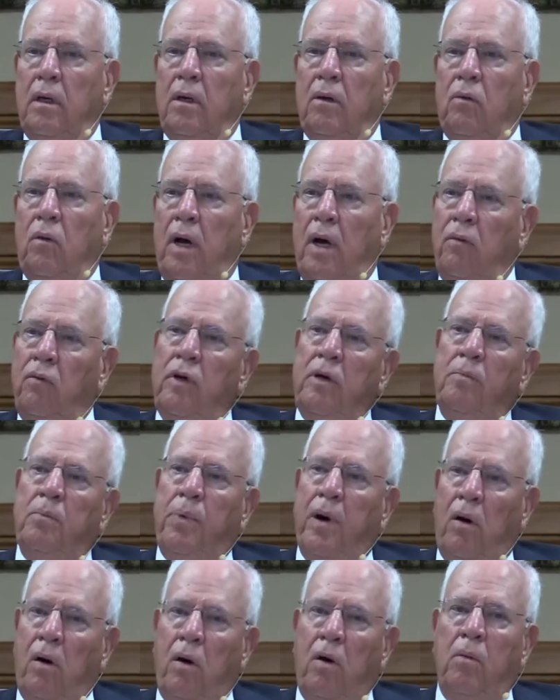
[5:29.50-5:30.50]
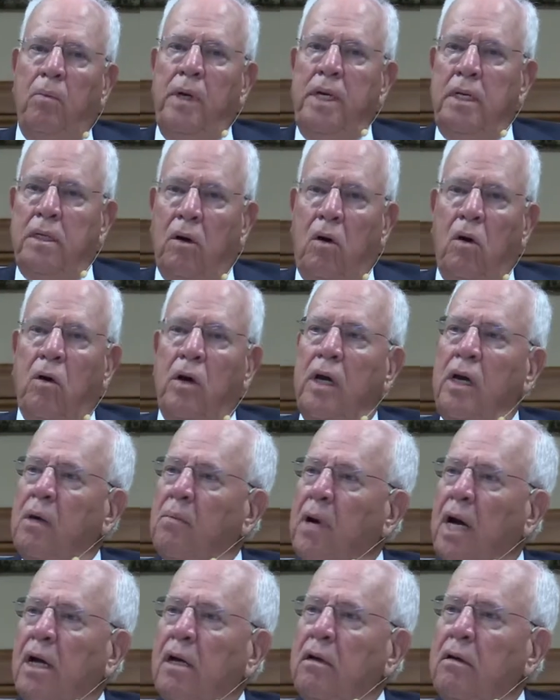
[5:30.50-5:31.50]
Why would Paul be talking
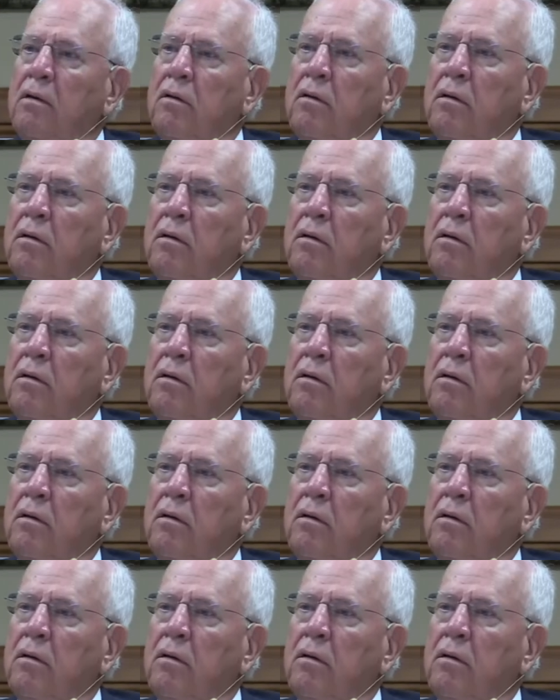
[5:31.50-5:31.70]
about